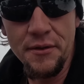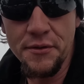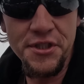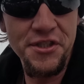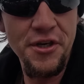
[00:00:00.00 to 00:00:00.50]
There
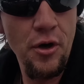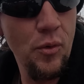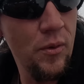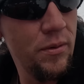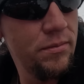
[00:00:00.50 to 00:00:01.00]
was just
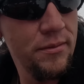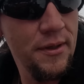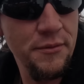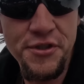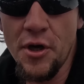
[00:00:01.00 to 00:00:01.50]
no,
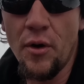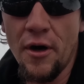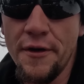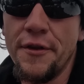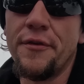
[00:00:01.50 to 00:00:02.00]
it was so
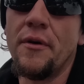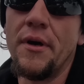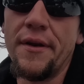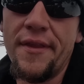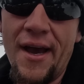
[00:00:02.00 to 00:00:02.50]
hard to throw
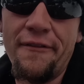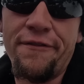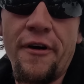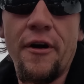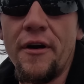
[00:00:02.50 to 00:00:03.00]
it that
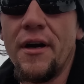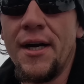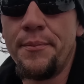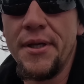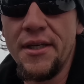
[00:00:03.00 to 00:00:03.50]
far
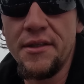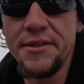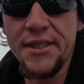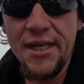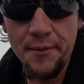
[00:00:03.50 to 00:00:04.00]
uphill
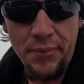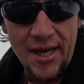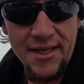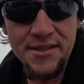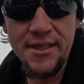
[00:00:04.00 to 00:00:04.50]
to get it
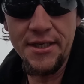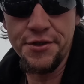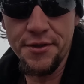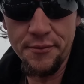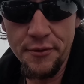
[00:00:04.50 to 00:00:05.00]
past the
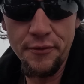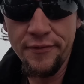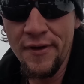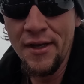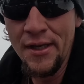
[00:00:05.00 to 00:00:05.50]
edge of the
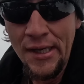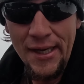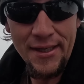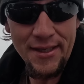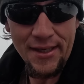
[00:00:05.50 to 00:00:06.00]
roof
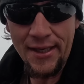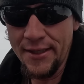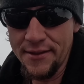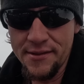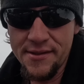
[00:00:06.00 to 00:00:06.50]
and to get
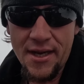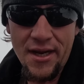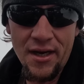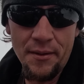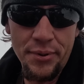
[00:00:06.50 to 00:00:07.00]
it to
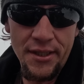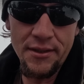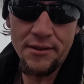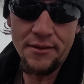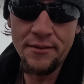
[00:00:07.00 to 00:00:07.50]
stay
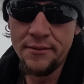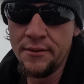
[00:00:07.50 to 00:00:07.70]
uphill